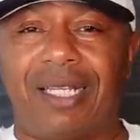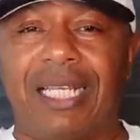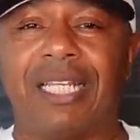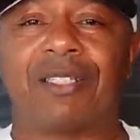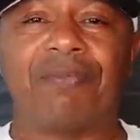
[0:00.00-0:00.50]

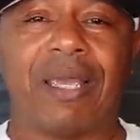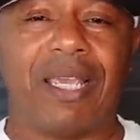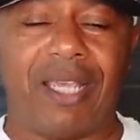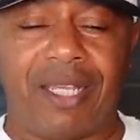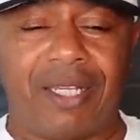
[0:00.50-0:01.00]
is
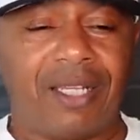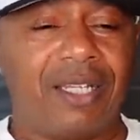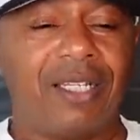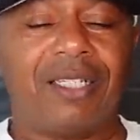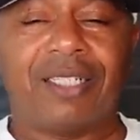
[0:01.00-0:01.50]
made
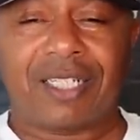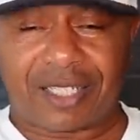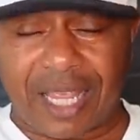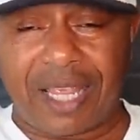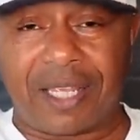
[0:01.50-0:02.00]
the
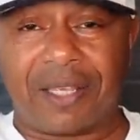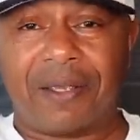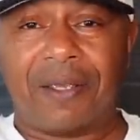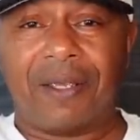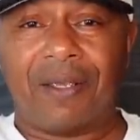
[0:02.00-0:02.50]
same.
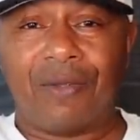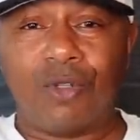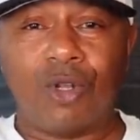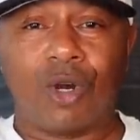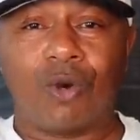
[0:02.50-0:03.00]

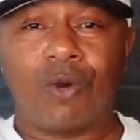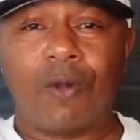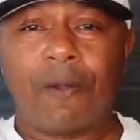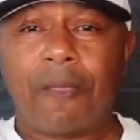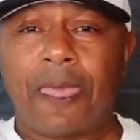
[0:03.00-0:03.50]
You know,
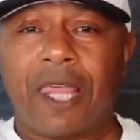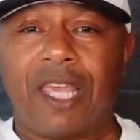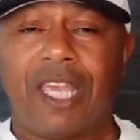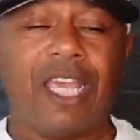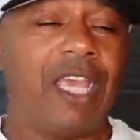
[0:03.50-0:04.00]

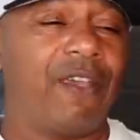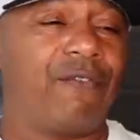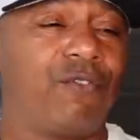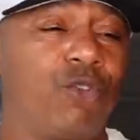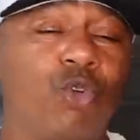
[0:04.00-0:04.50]

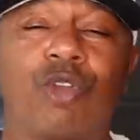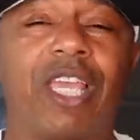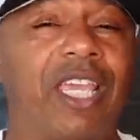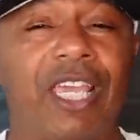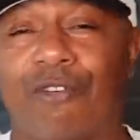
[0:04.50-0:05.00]
if you
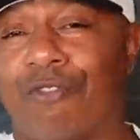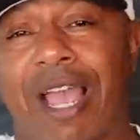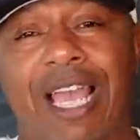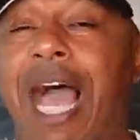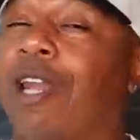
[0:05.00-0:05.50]
get hit
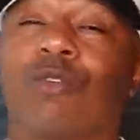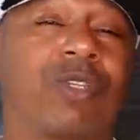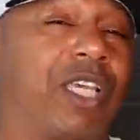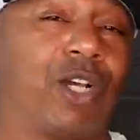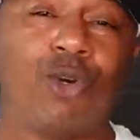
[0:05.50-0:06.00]
right, I
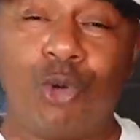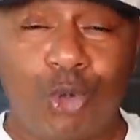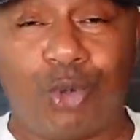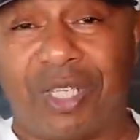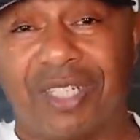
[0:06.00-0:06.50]
don't care who
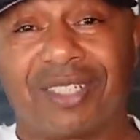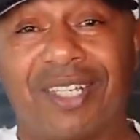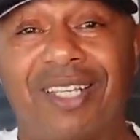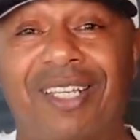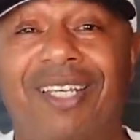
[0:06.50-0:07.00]
you is.
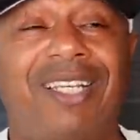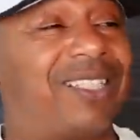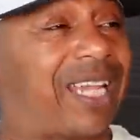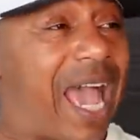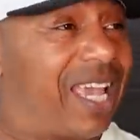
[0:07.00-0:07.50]

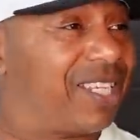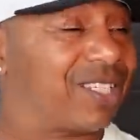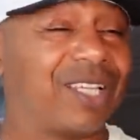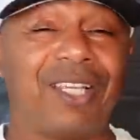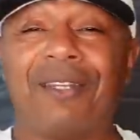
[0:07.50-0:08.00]

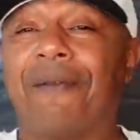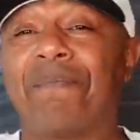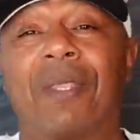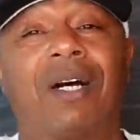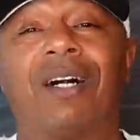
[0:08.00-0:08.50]
Tyson,
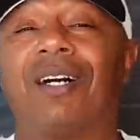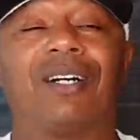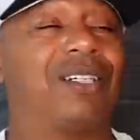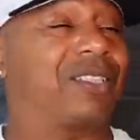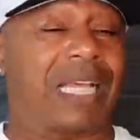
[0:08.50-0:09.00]

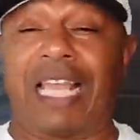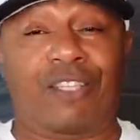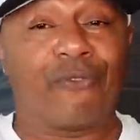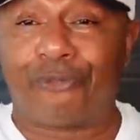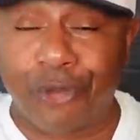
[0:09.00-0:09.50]
uh,
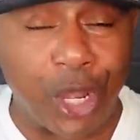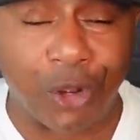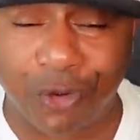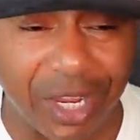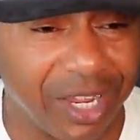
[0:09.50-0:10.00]
Tyson
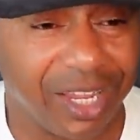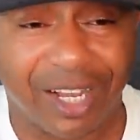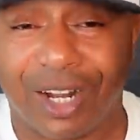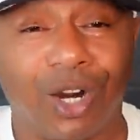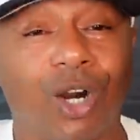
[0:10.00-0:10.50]
Fury,
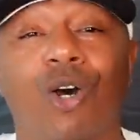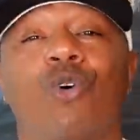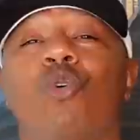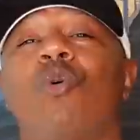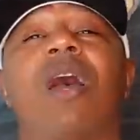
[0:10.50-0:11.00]
uh,
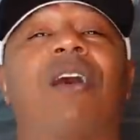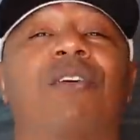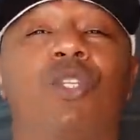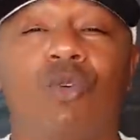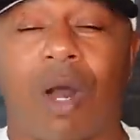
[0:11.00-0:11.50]

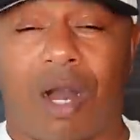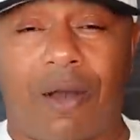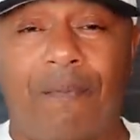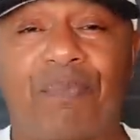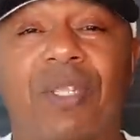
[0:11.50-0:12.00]
whoever you
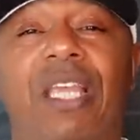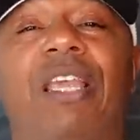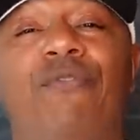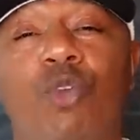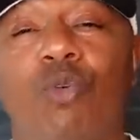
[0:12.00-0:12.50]
are,
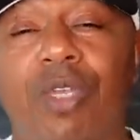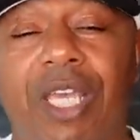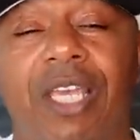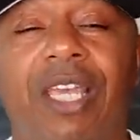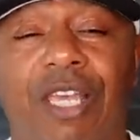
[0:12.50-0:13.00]
if you
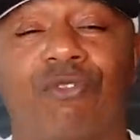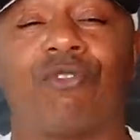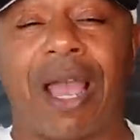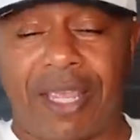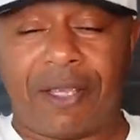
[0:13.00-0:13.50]
get hit
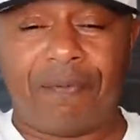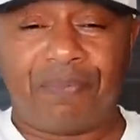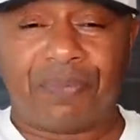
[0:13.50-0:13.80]
right,